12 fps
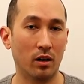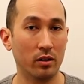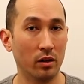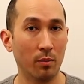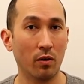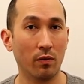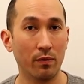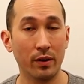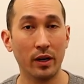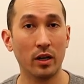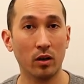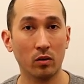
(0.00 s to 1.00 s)
a number of
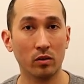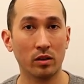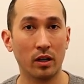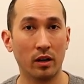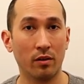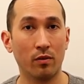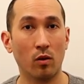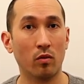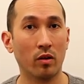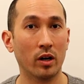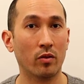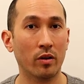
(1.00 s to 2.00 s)
videos that I've
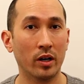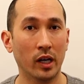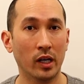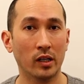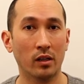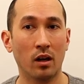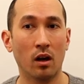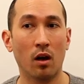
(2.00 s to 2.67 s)
already created.